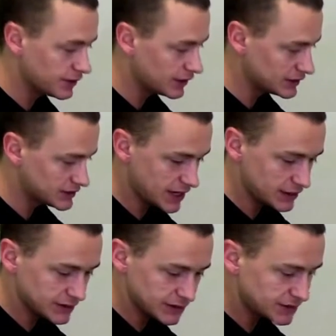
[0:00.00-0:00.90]
the
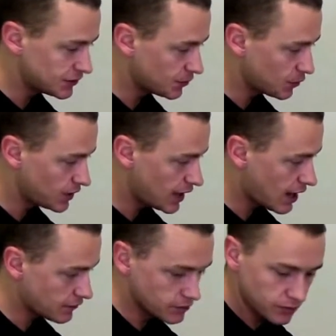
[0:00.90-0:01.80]
exact system that we
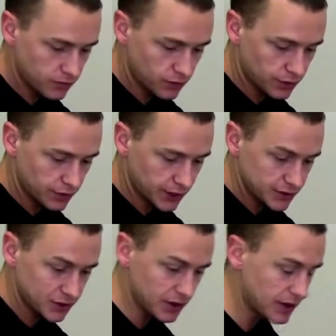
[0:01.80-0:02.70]
have in the Ford
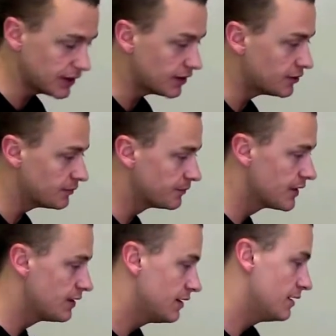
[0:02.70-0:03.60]
Ranger right now,
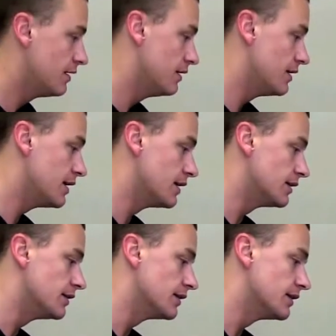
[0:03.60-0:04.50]

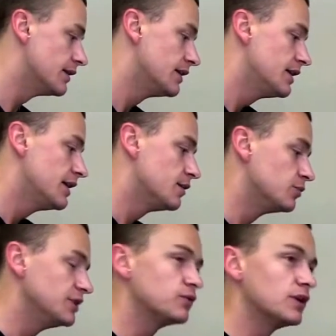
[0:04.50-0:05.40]
and I
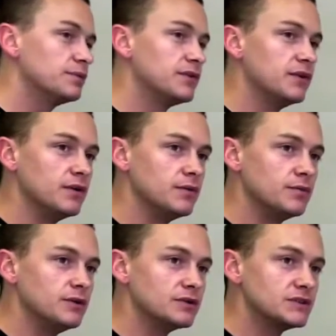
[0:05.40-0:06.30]
believe we're up to
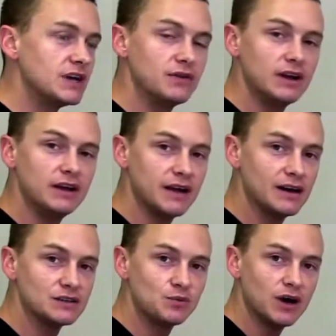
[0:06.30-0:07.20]

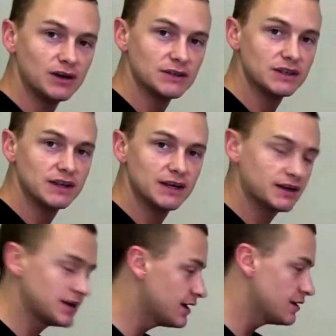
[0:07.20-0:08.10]
7,000–8,000 miles on that
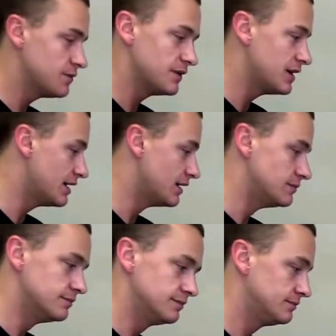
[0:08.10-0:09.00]
kit,
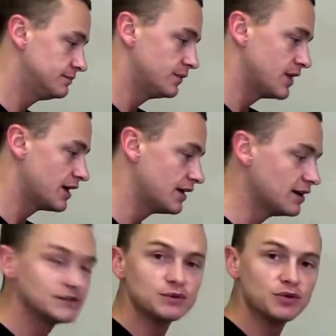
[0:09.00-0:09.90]
and not an
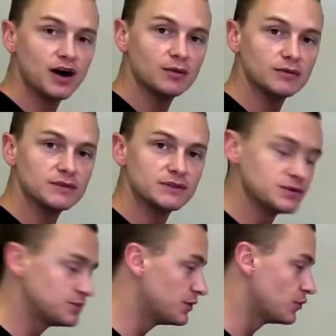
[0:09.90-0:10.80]
ounce of problems.
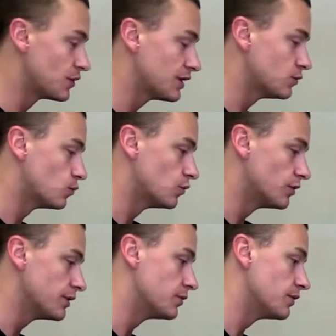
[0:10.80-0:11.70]
It's been working
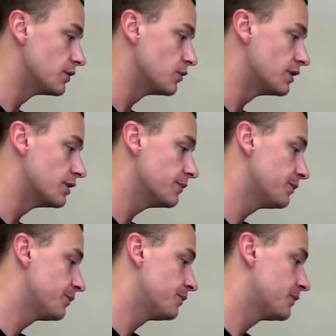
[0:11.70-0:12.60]
really well.
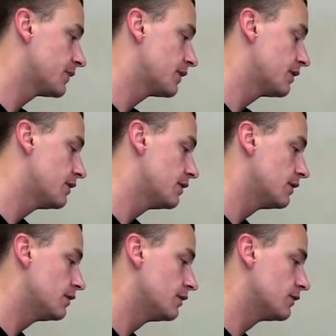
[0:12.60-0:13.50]

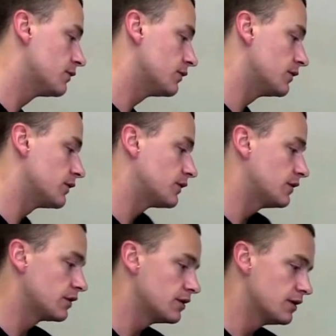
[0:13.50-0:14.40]
So just
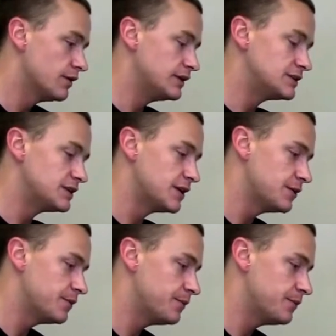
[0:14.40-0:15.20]
snug all these up.